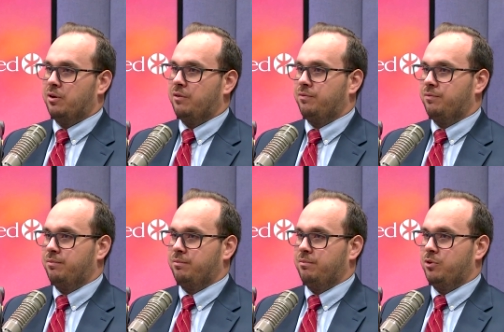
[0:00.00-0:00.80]
if
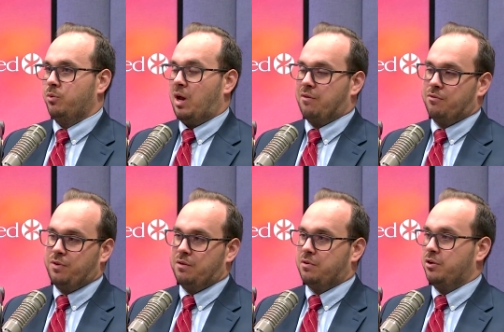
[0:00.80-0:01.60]
you have a
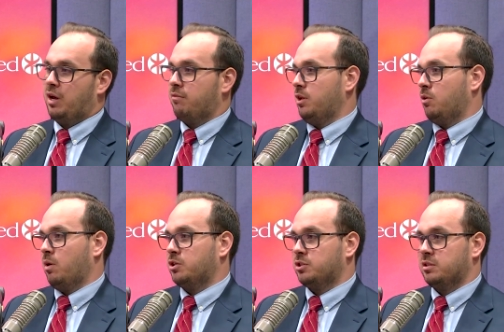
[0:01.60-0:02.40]
fever and you have any
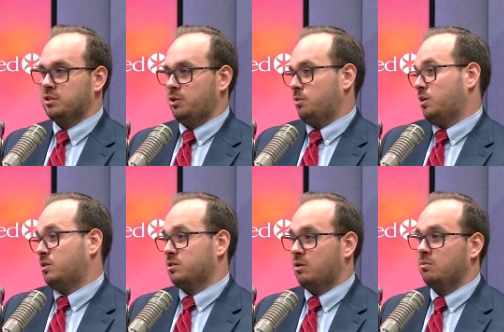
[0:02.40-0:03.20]
questions and you can
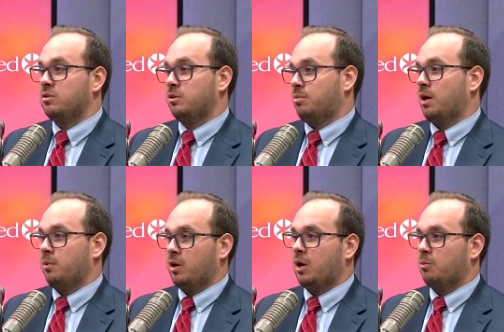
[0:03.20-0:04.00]
consult with your
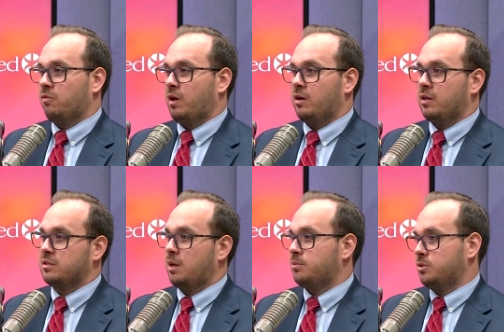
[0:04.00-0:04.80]
primary care provider,
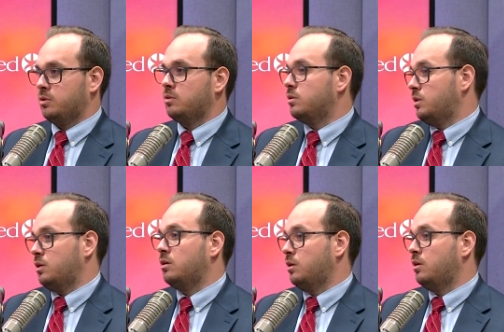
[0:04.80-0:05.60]
that's absolutely,